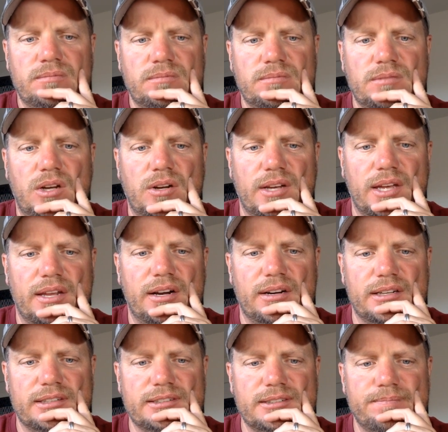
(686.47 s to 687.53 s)
Okay, there it
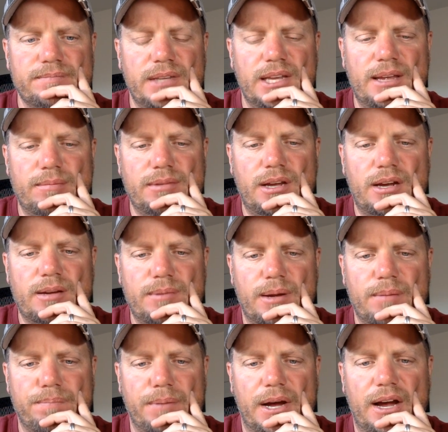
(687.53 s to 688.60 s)
is. He kept talking
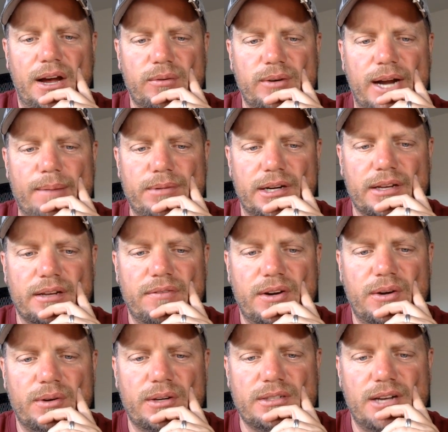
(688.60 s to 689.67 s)
about Baja Raptor, and I couldn't figure
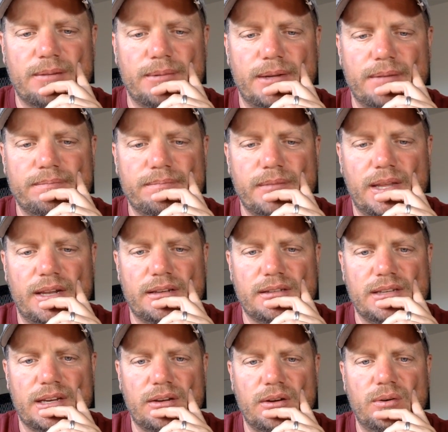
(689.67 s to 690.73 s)
out what he's talking about. And it's
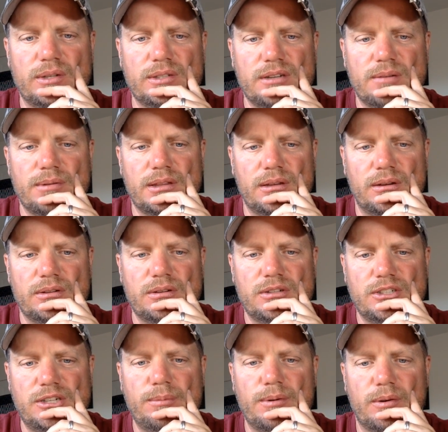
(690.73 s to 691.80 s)
like, oh, he's talking about the
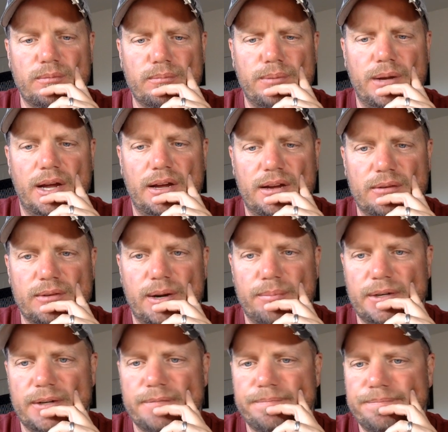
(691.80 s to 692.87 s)
Shelby Baja
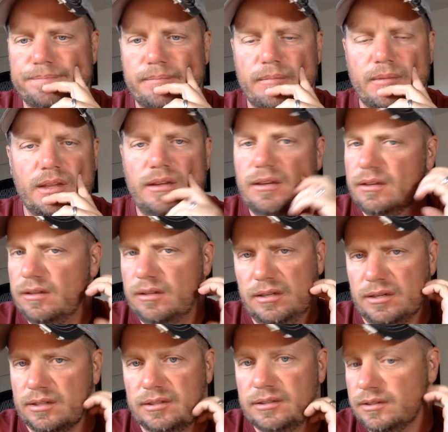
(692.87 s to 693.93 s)
Raptor. Ugh.
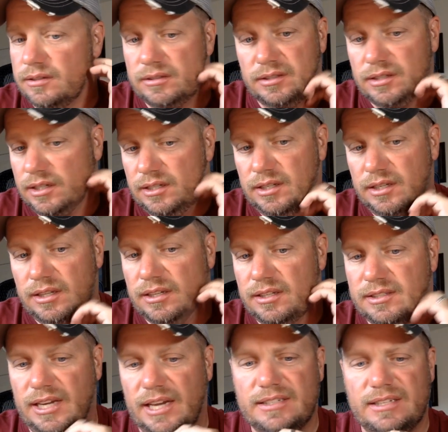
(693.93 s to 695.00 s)
This
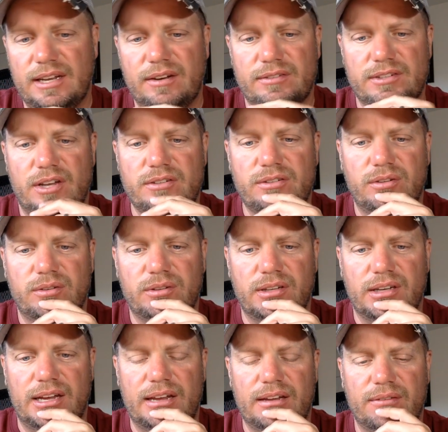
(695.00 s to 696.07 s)
guy said there was also, the
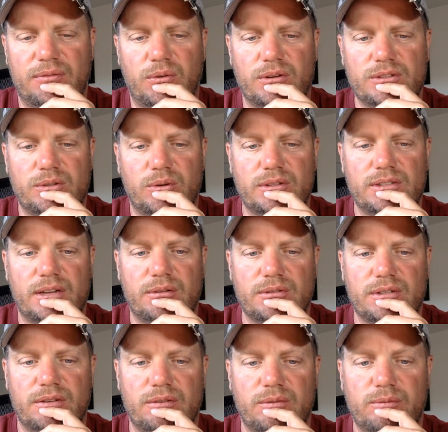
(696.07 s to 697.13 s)
guy at the Ford store said there was
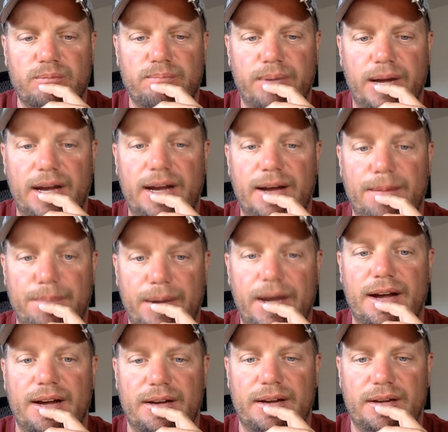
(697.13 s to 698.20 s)
a Baja
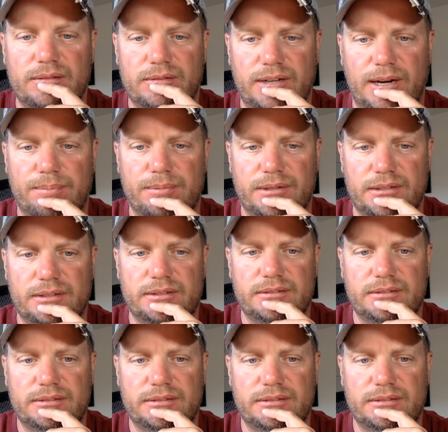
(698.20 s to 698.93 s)
Raptor.